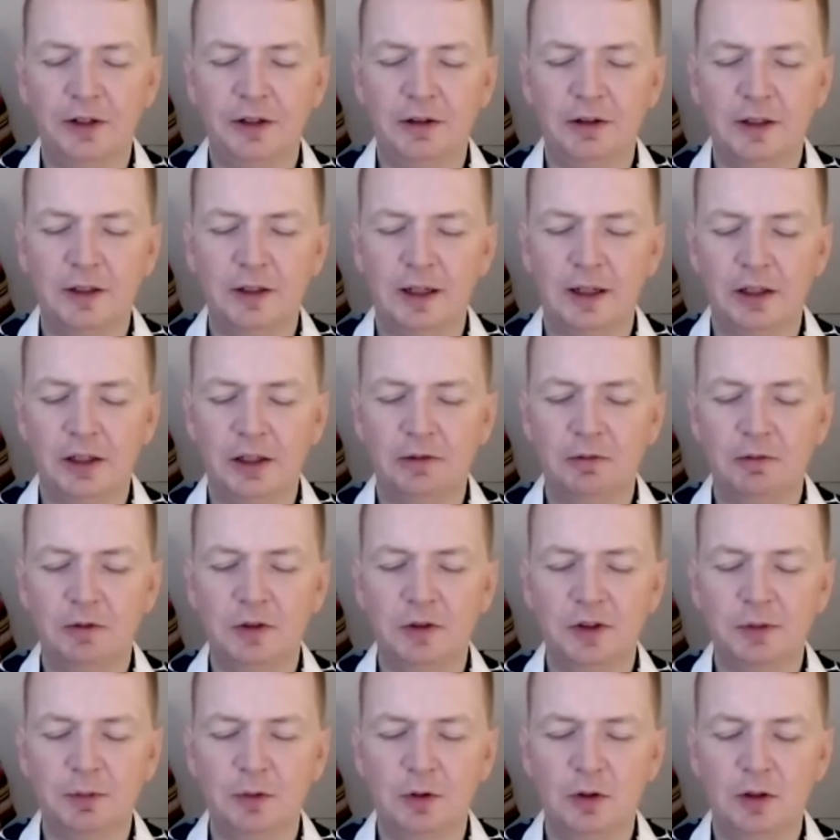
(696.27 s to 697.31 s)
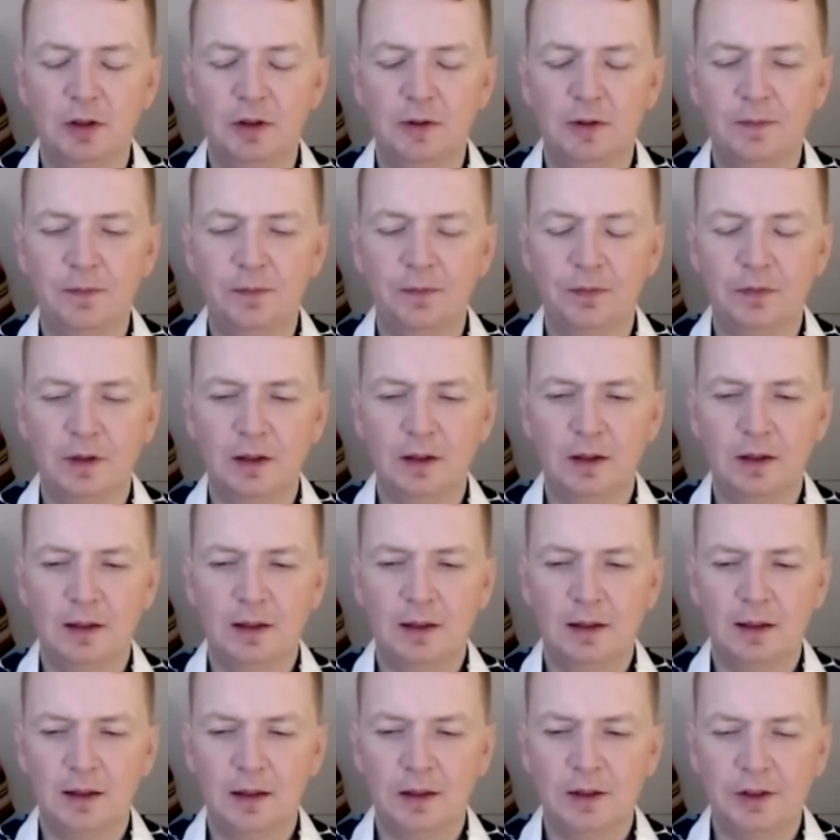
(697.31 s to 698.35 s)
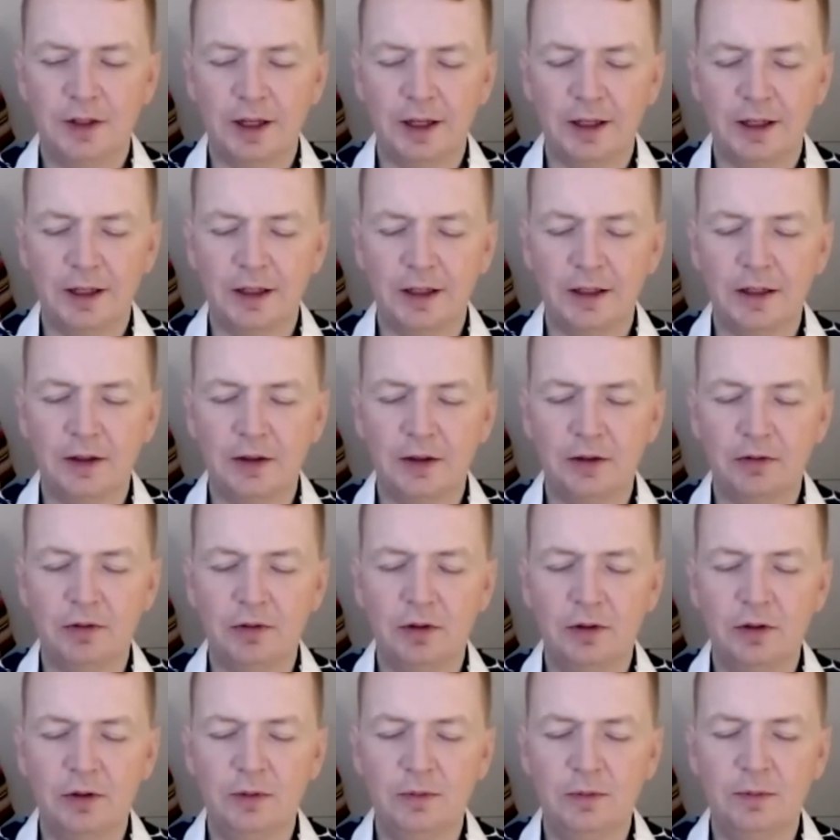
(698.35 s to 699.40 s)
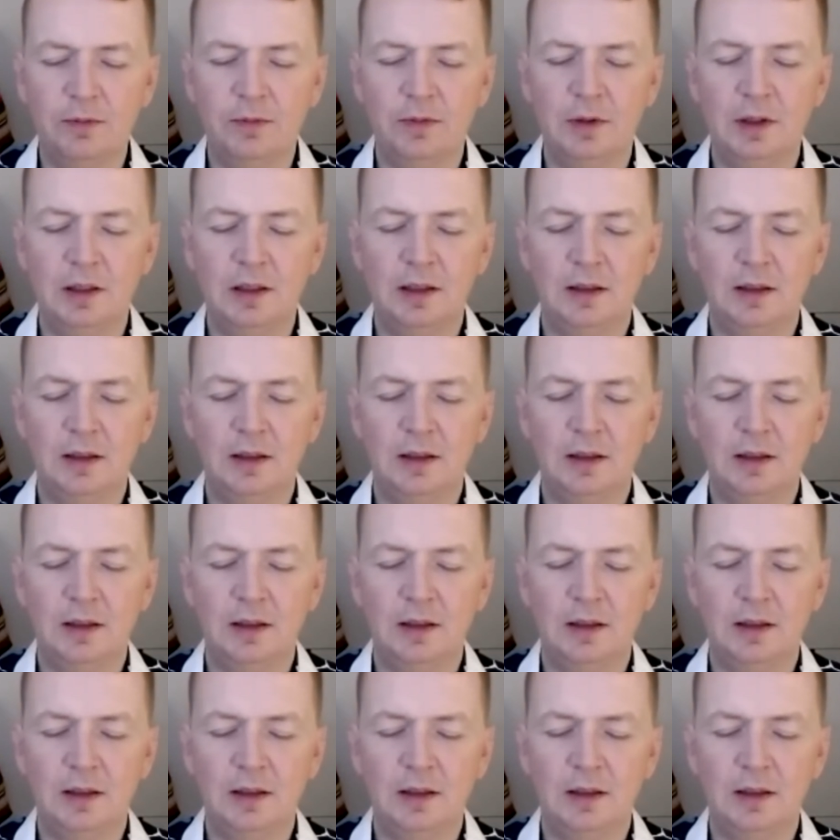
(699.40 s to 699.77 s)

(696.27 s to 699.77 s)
your attention once more, taking in the room,